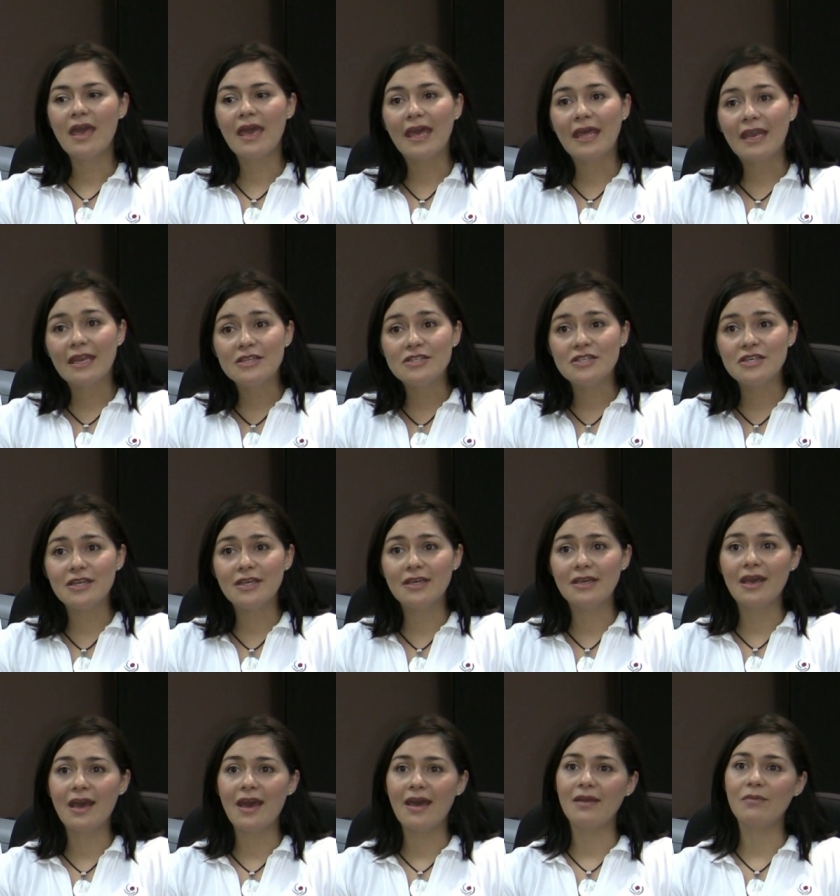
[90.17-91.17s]

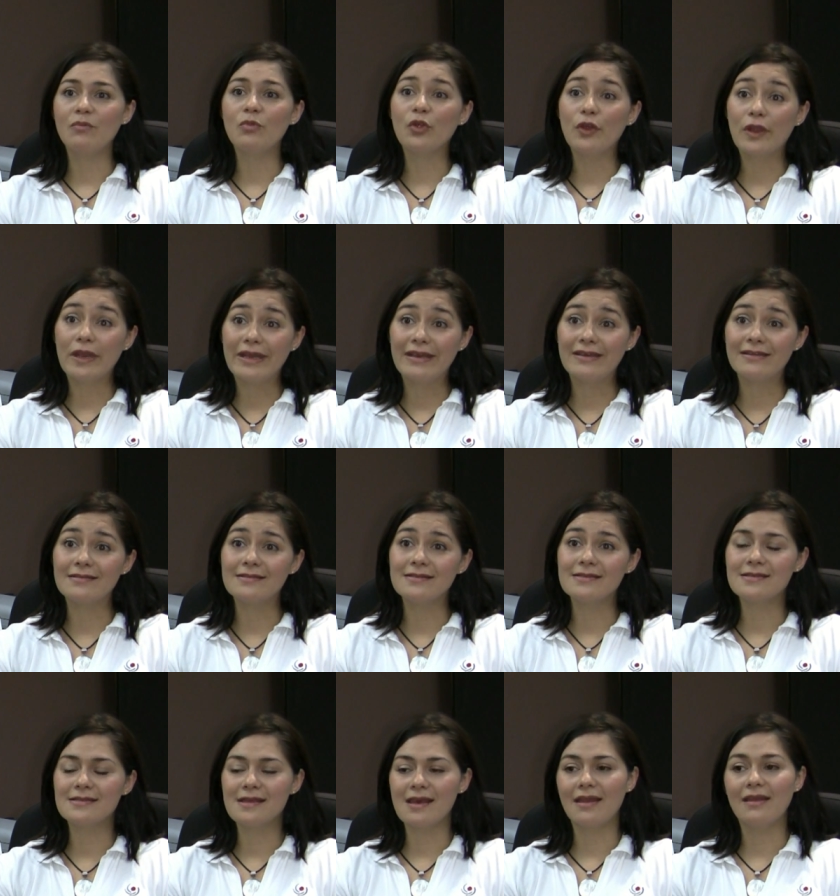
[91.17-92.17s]
energy and
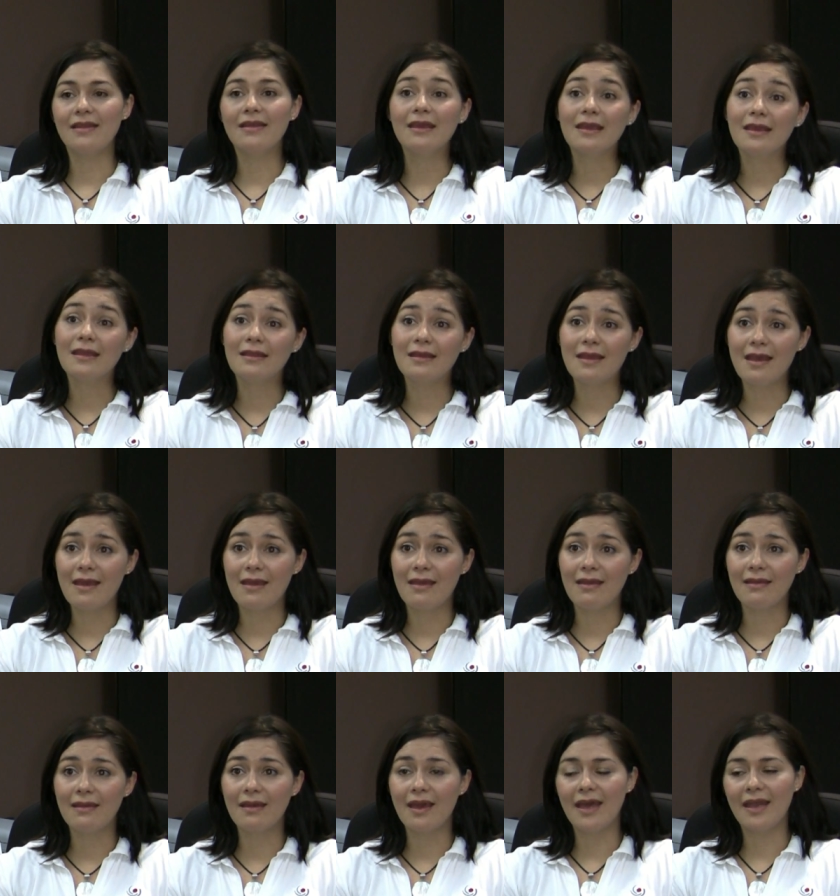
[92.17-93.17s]
meridians and yin and
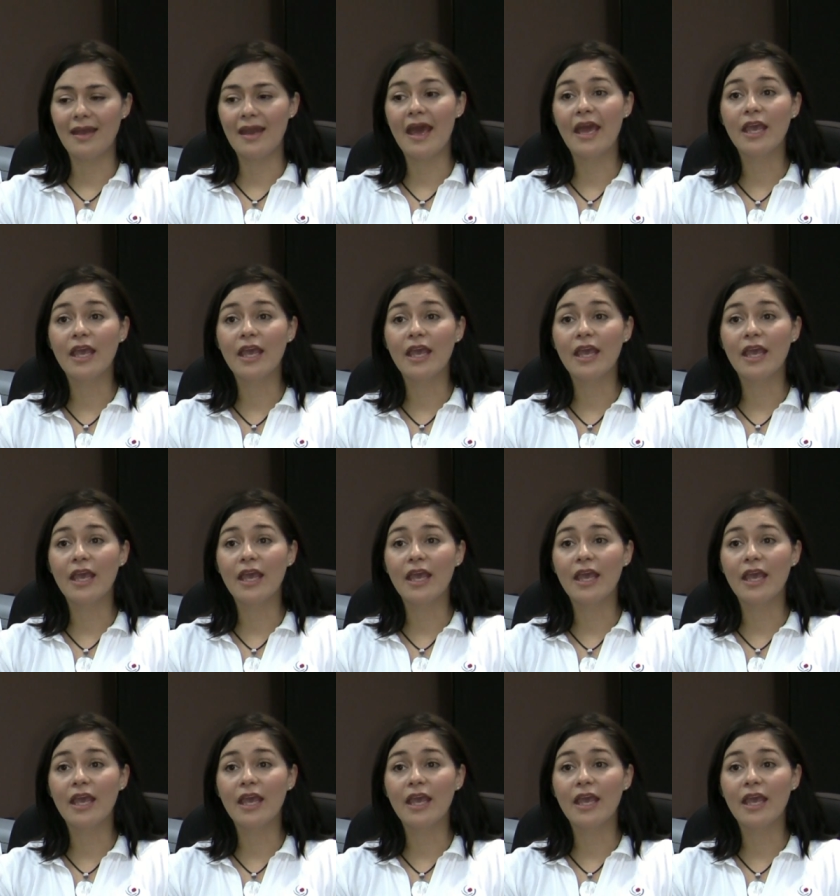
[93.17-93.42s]
yang and